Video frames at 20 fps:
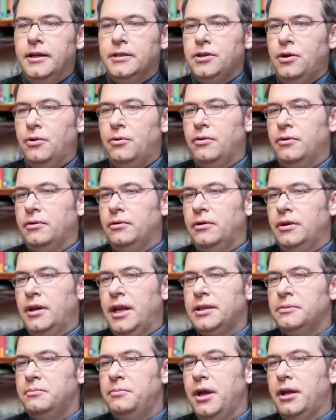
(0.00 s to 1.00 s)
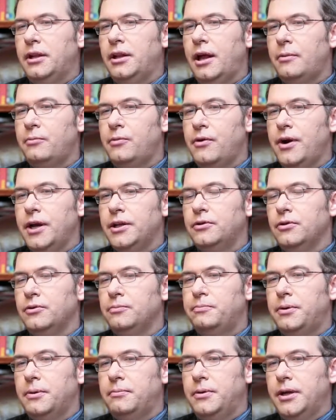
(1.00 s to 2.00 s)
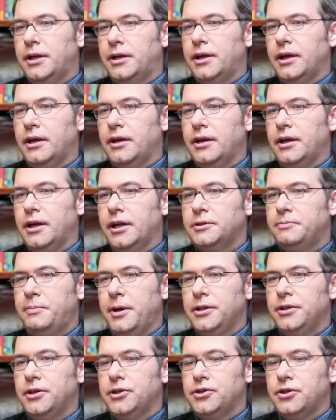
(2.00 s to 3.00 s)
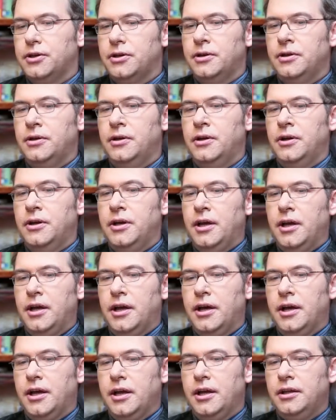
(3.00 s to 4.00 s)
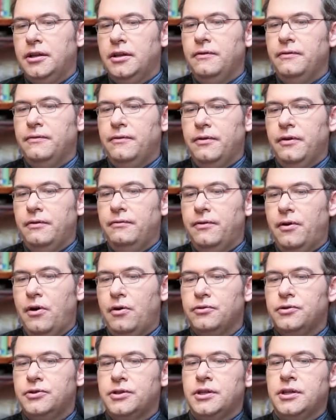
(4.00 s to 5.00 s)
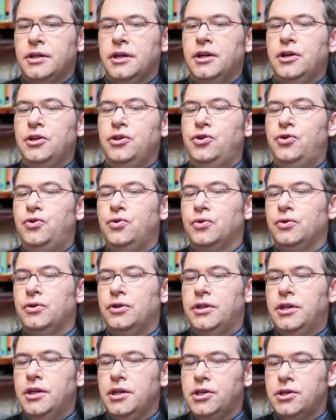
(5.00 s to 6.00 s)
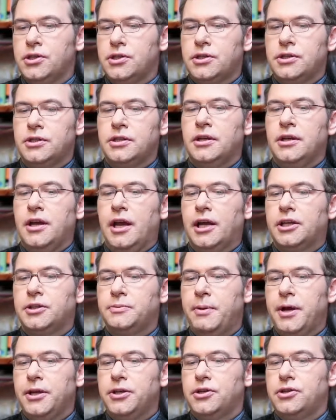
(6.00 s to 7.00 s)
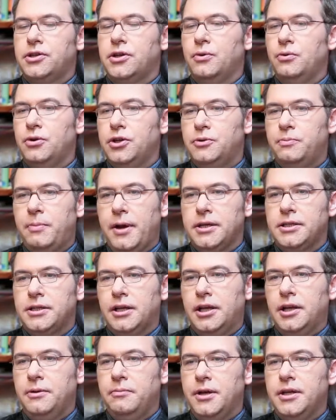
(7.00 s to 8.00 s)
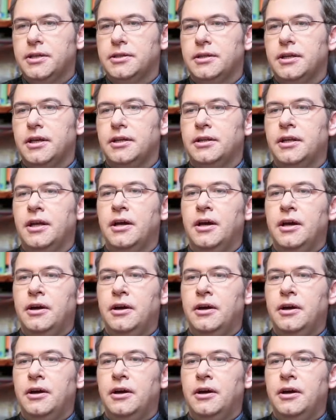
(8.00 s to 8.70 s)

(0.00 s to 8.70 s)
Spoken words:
So let me elaborate on public expenditure. It involves judicious expenditure, which basically means that